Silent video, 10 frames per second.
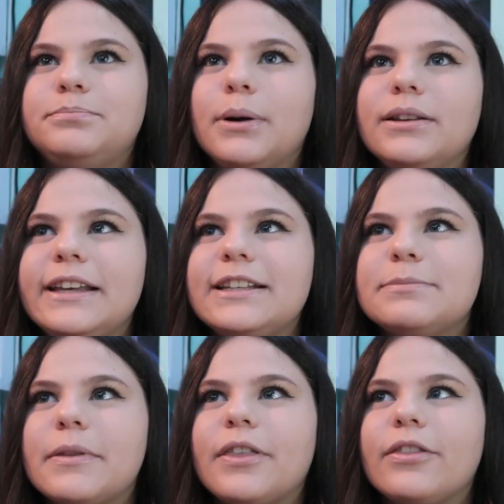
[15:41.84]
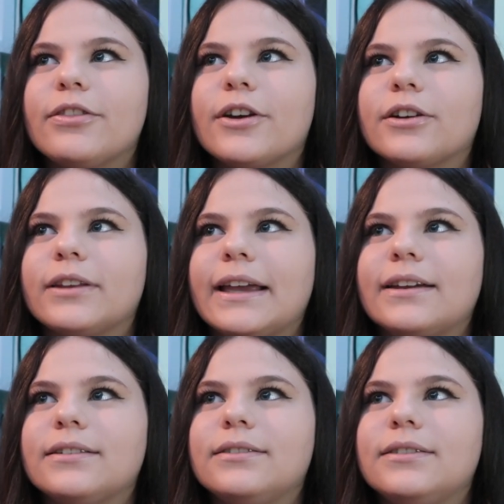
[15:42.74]
bullies, but then they're
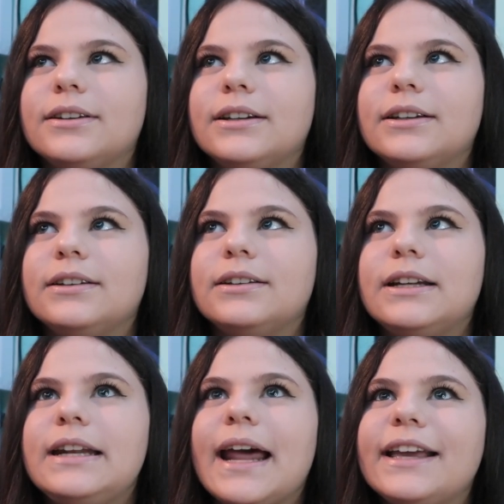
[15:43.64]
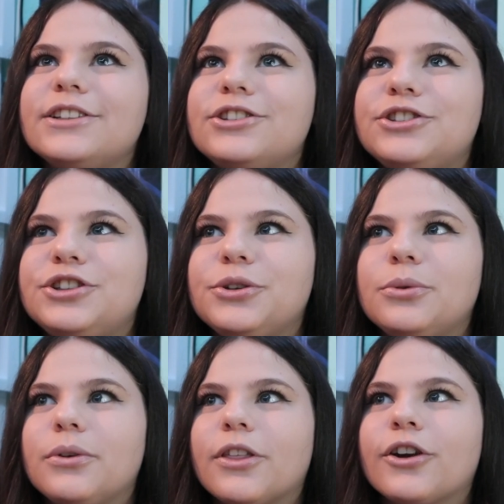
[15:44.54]
like nice
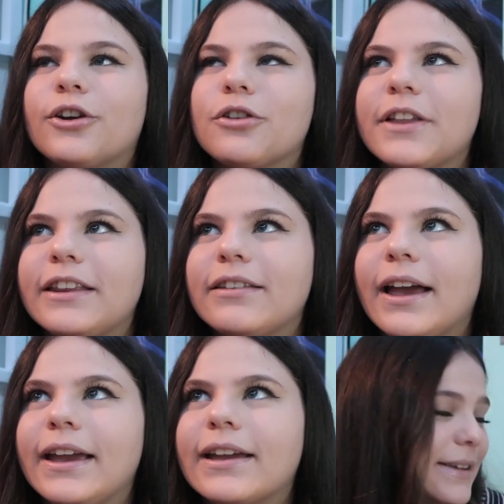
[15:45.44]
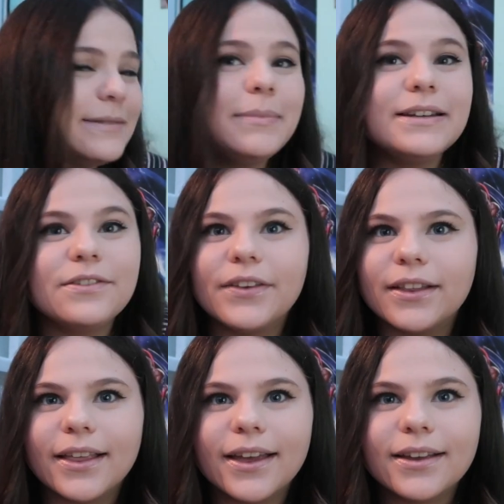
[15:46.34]
to the girl they like. He's mean to
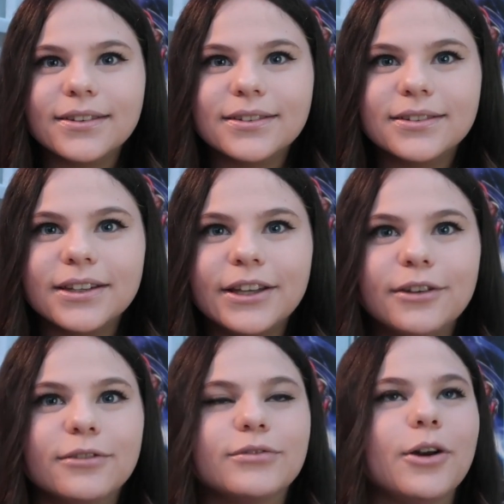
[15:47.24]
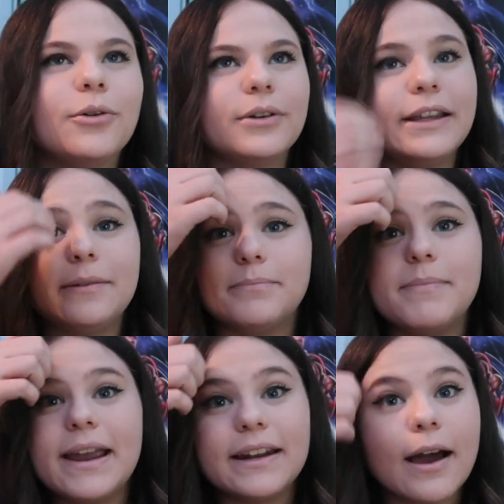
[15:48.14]
Felix. He
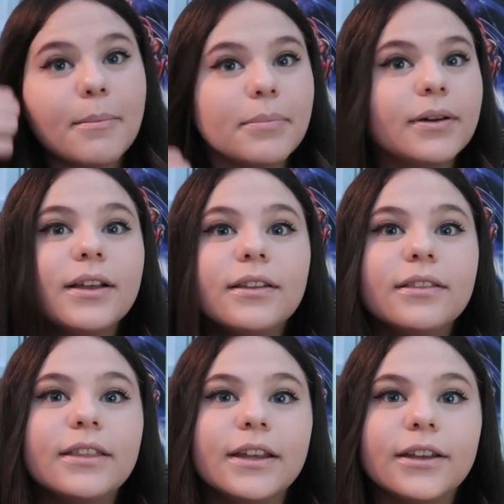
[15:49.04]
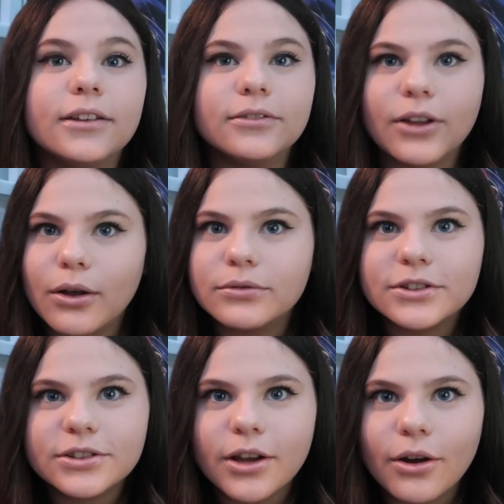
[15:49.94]
made up the Lone
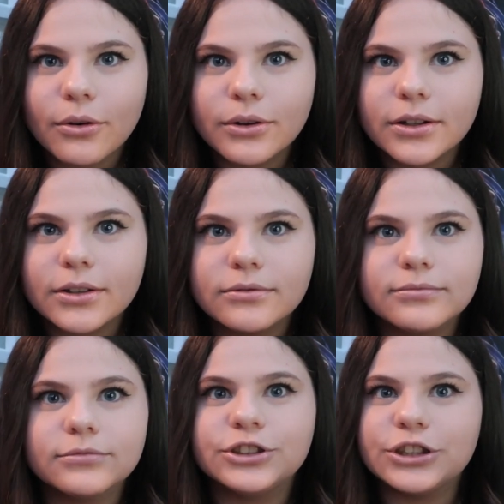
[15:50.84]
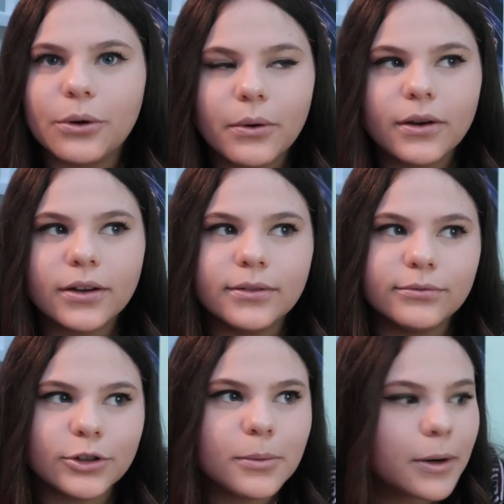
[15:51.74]
Stone joke
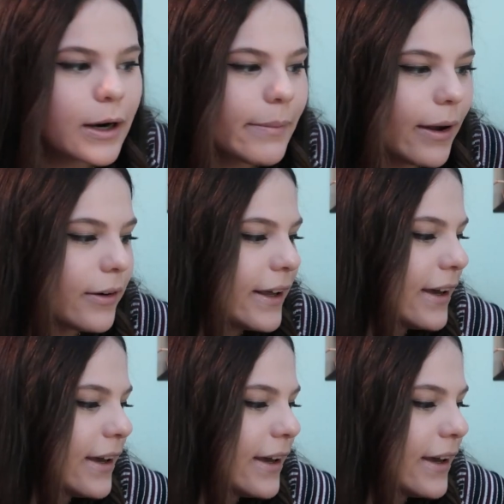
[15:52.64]
and rumor about